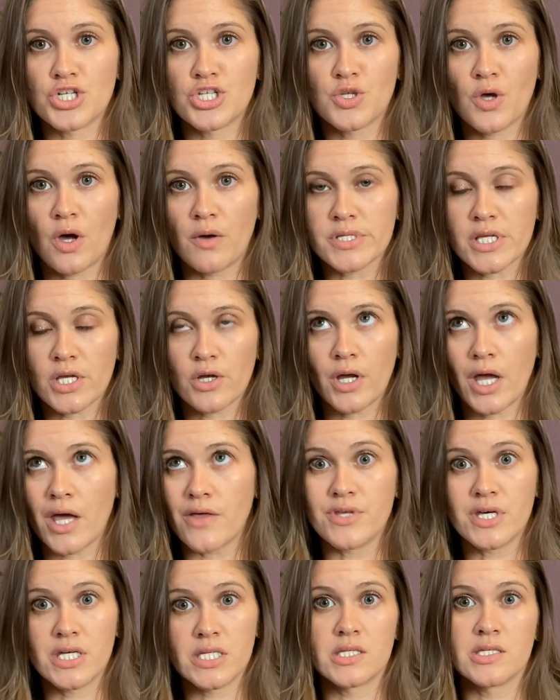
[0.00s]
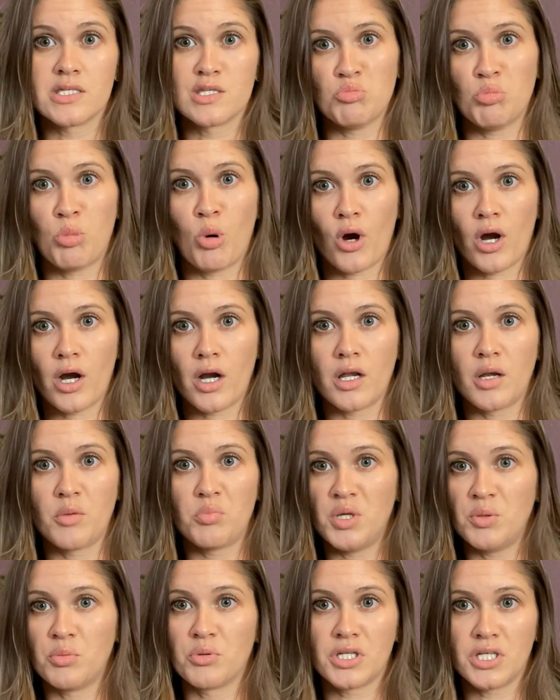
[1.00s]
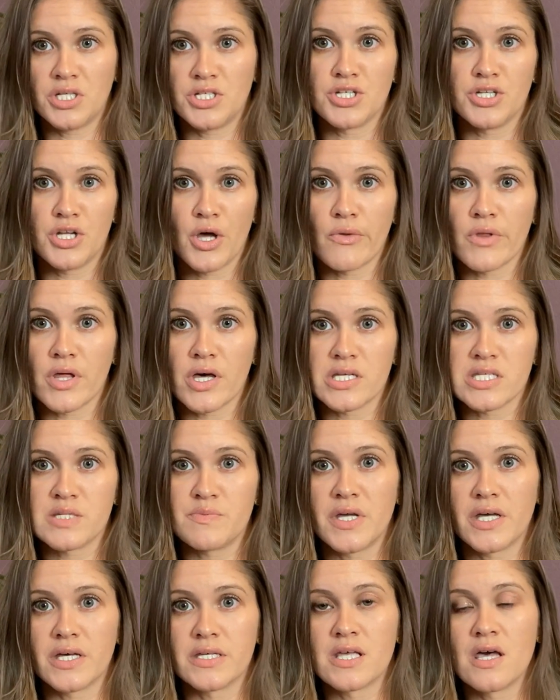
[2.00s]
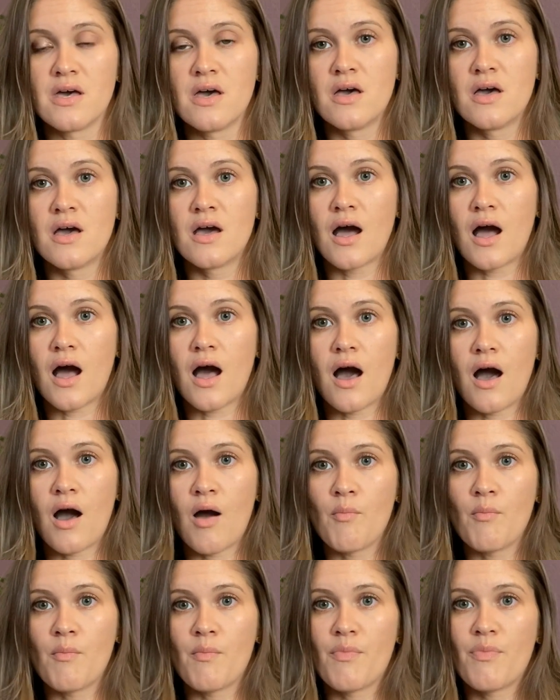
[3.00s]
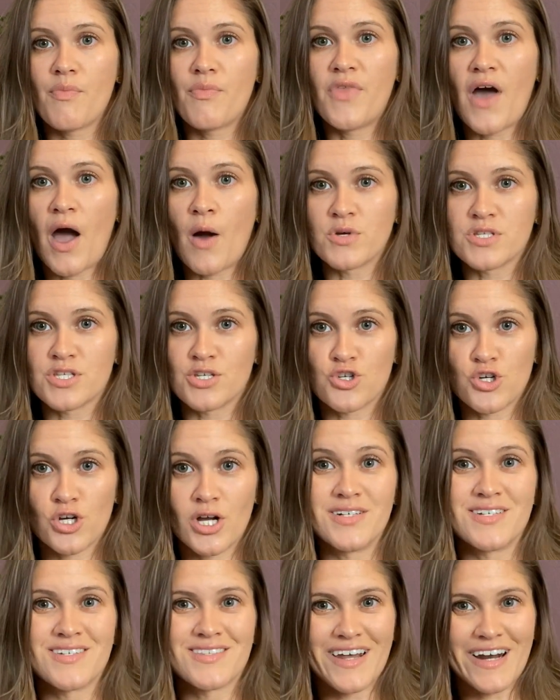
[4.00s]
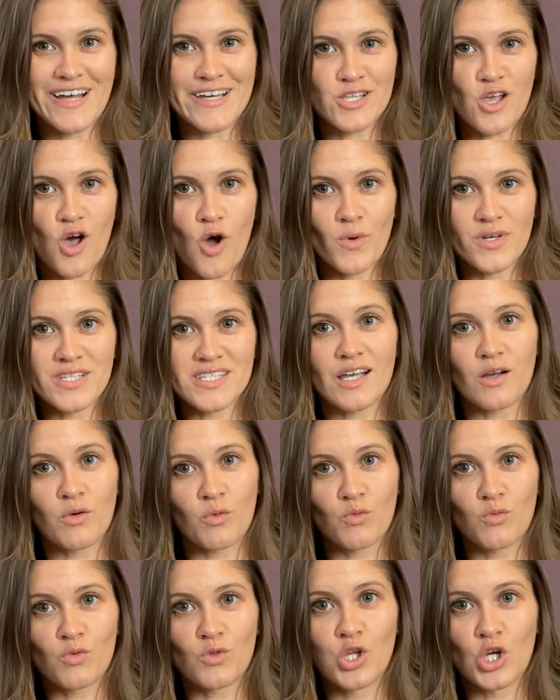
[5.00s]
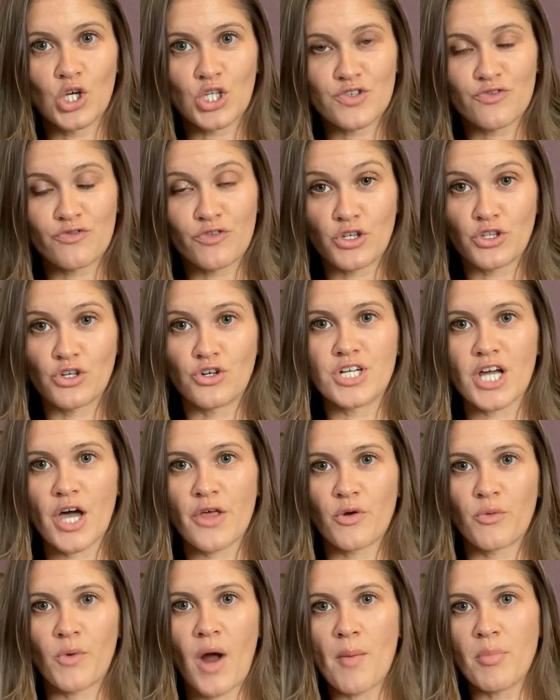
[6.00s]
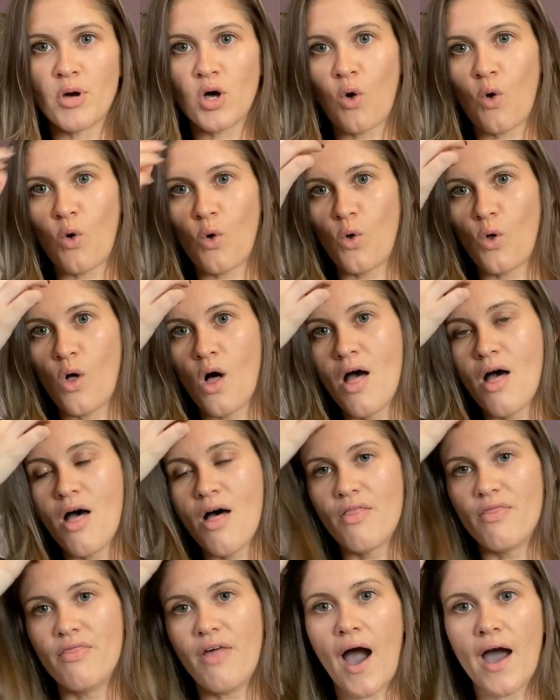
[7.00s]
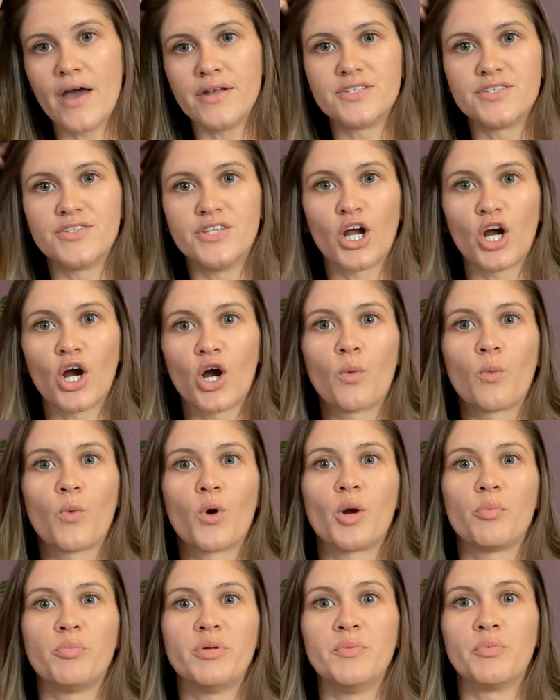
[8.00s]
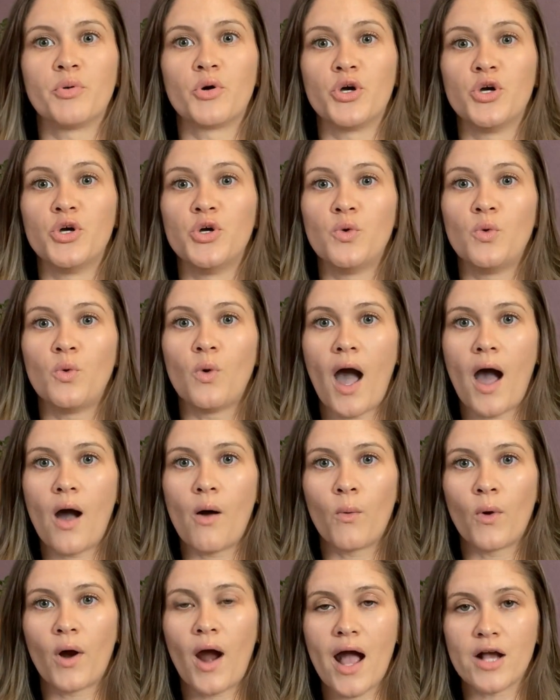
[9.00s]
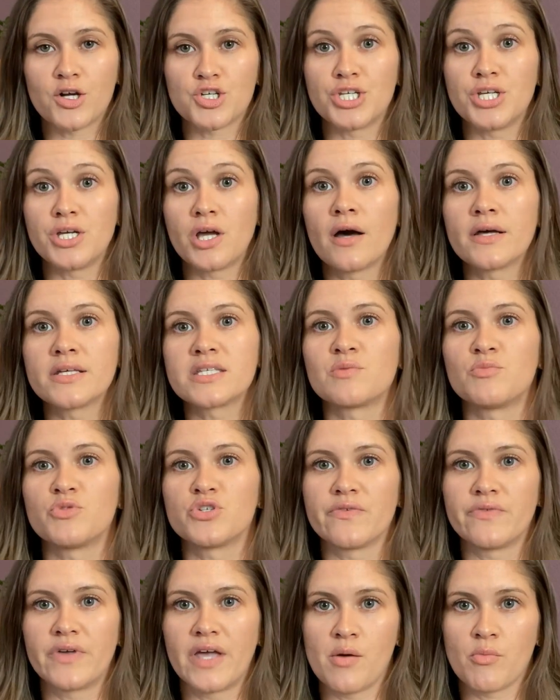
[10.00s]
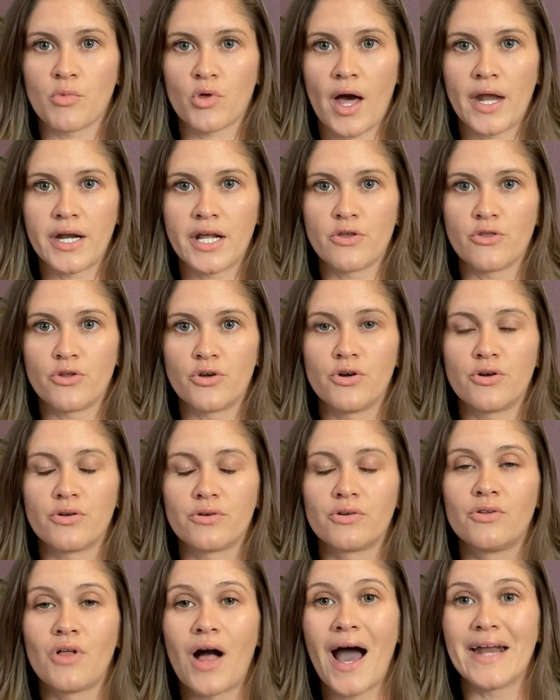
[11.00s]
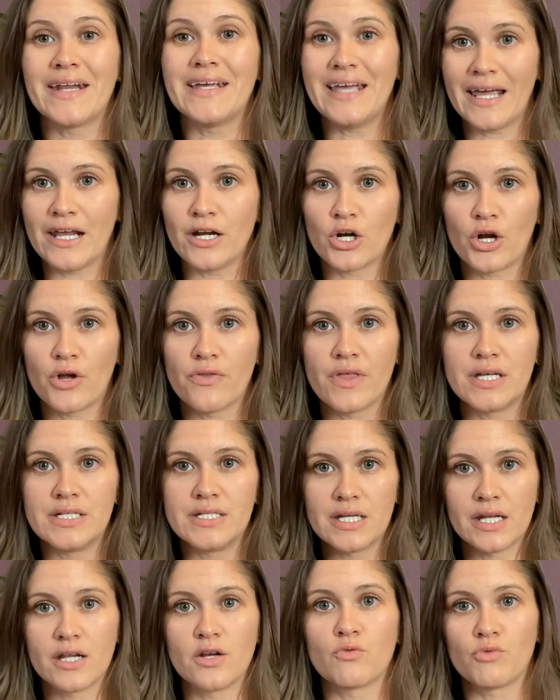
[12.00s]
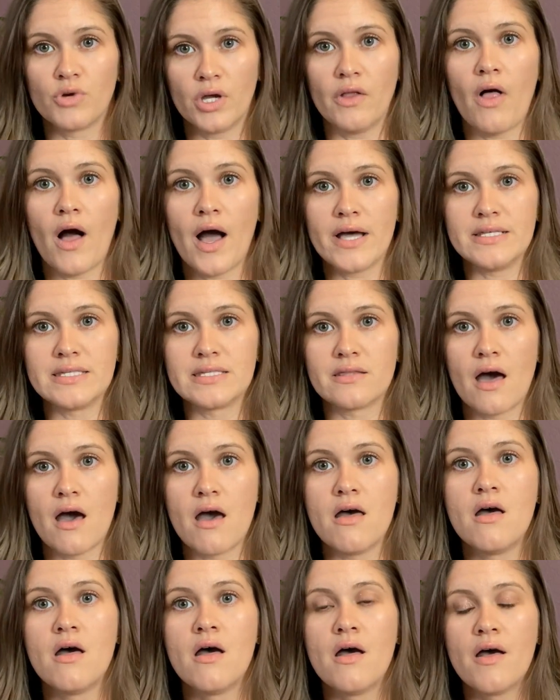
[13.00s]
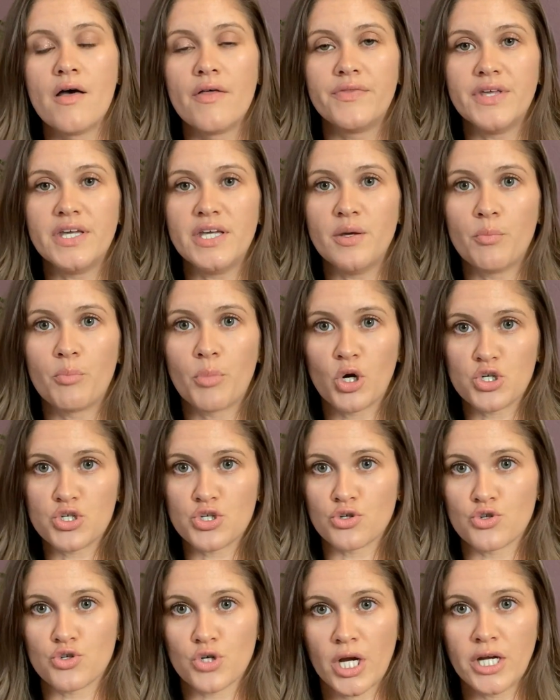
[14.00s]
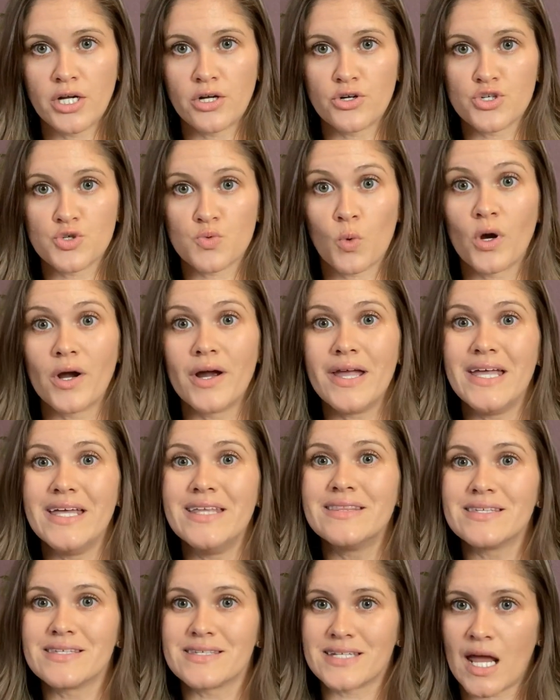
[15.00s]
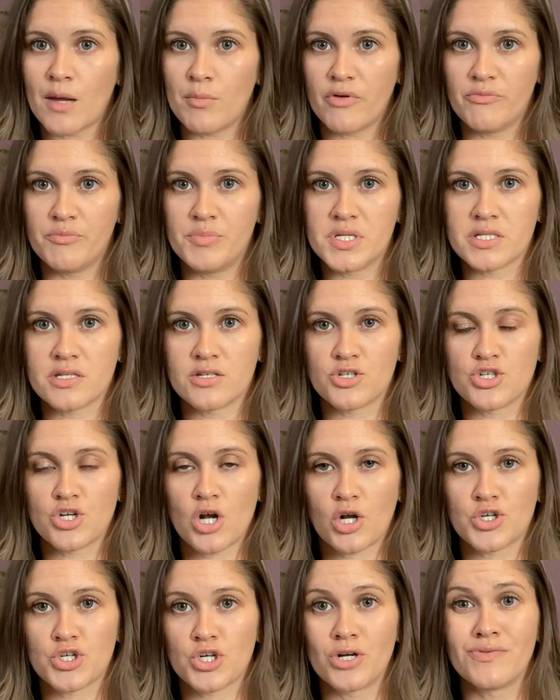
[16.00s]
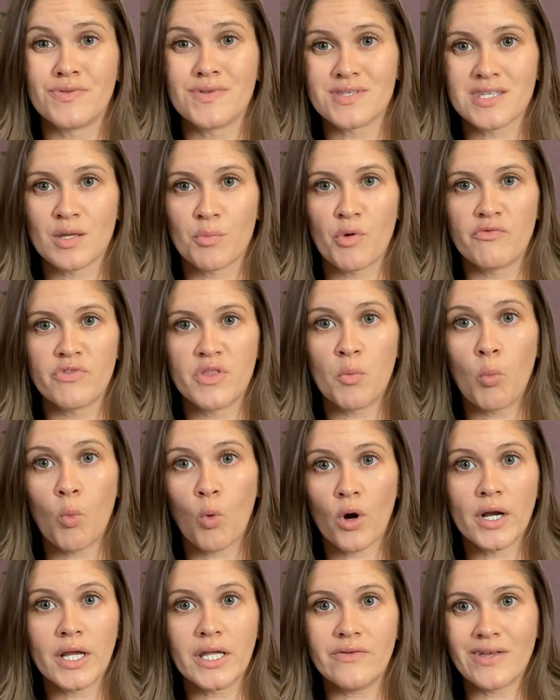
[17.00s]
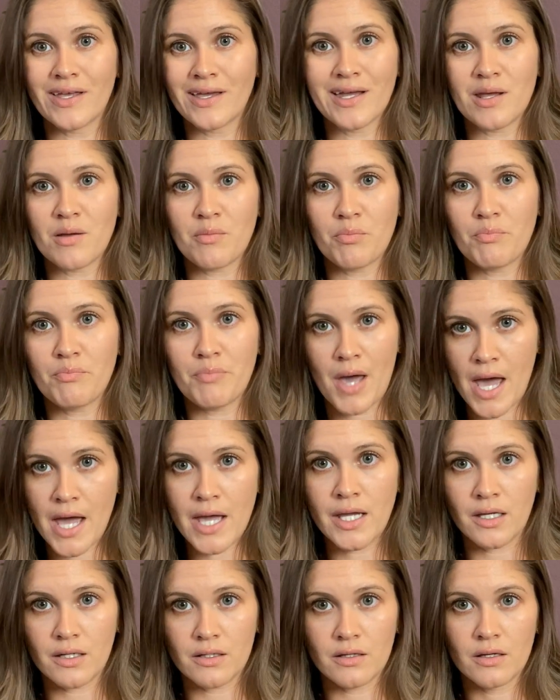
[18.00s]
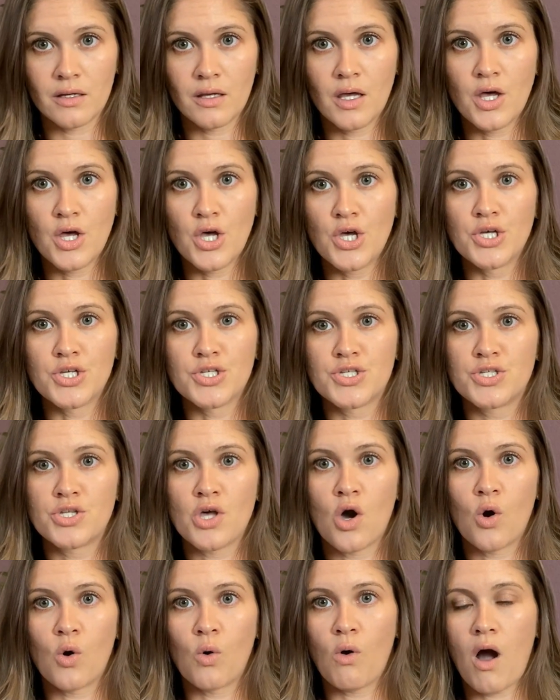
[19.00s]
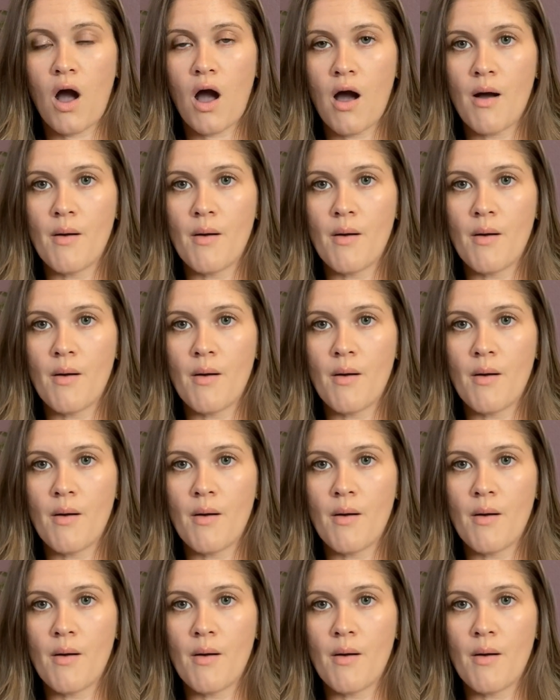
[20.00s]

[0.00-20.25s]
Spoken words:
So I was like, okay, this is important. People need to know this because that was a trend that I saw once I looked further down the rabbit hole, that there were people who were actually customers of Camp Gladiator that didn't realize that the personal trainers were in this type of business structure and that some of them weren't even getting paid. So,